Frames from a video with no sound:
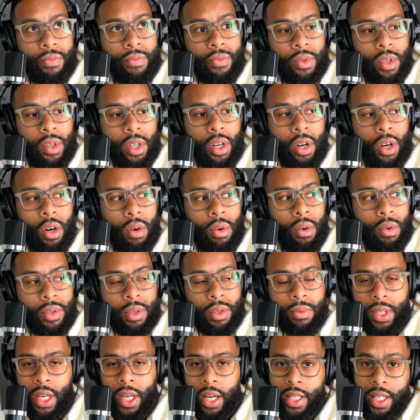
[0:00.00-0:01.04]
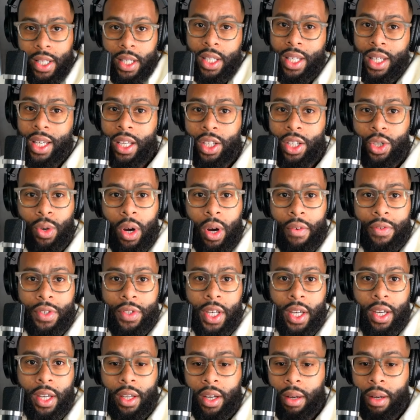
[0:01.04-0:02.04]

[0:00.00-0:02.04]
You know, sometimes he didn't get you off ticket.